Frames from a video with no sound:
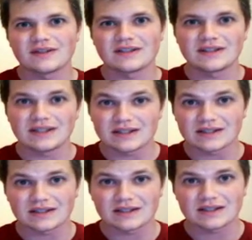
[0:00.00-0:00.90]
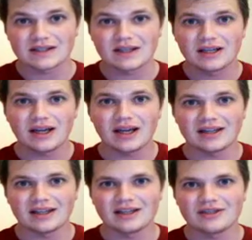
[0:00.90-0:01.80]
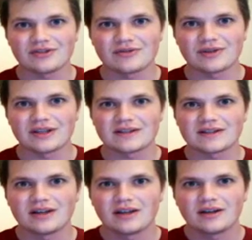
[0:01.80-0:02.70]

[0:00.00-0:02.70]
diseases, and injuries.